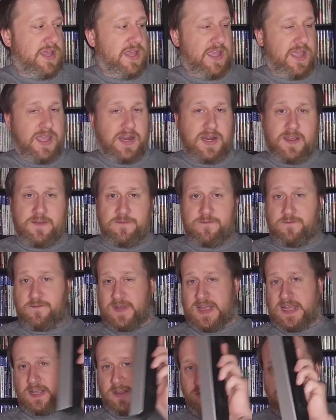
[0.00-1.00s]
And I
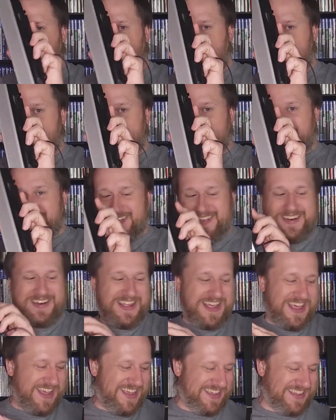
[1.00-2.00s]
found one!
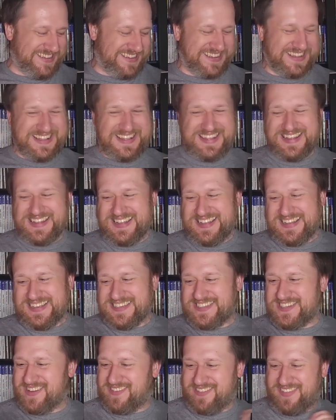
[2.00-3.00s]

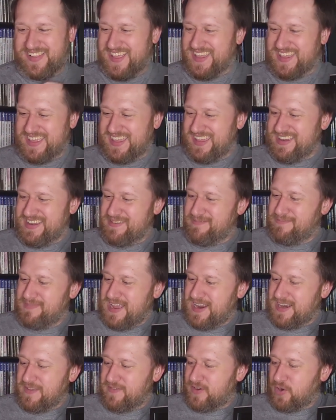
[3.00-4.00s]
Just like
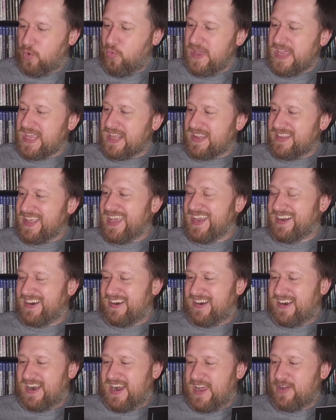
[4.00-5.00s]
not even a week
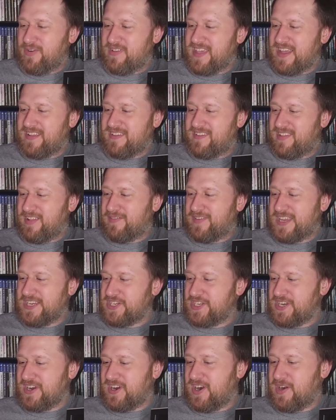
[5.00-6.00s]
later, I was at a
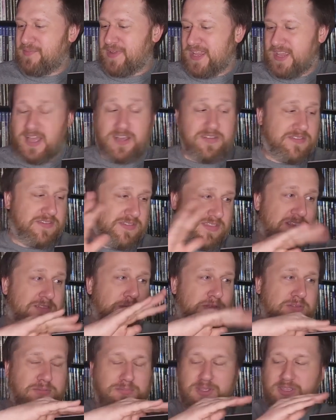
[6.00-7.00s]
Salvation Army. So this
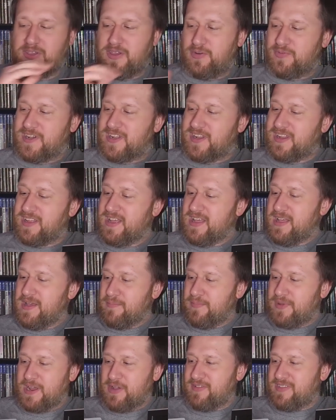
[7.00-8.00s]
is from my Goodwill,
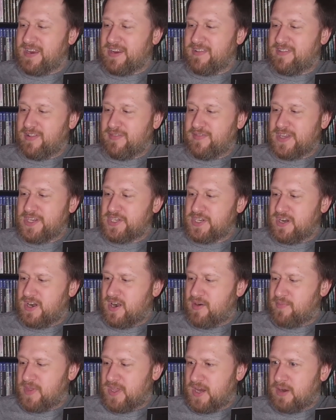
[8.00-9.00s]
but I was at a Salvation
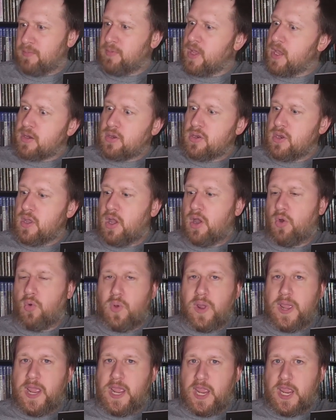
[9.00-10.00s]
Army, and I'm like, no
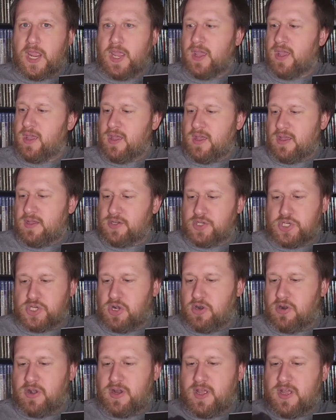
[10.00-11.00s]
way.
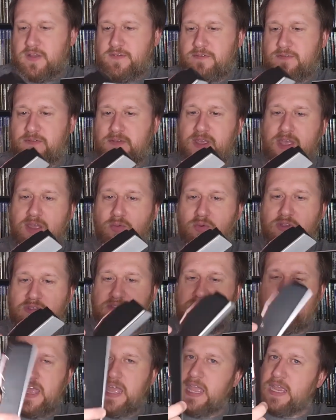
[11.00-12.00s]
Sure enough, it was
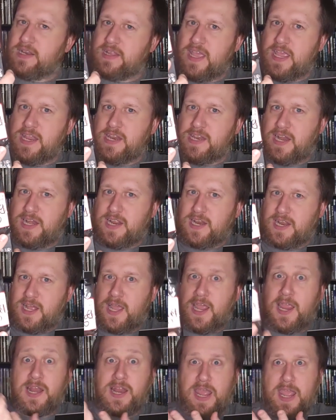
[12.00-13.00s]
tagged
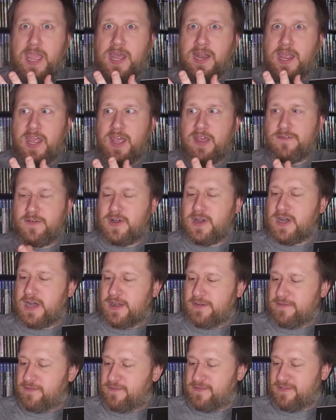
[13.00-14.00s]
$8.99 and half
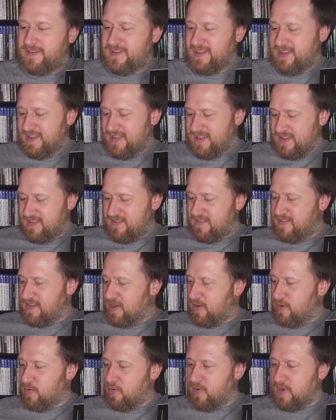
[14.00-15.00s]
off.
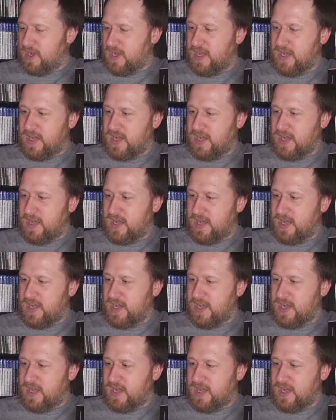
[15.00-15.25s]
So,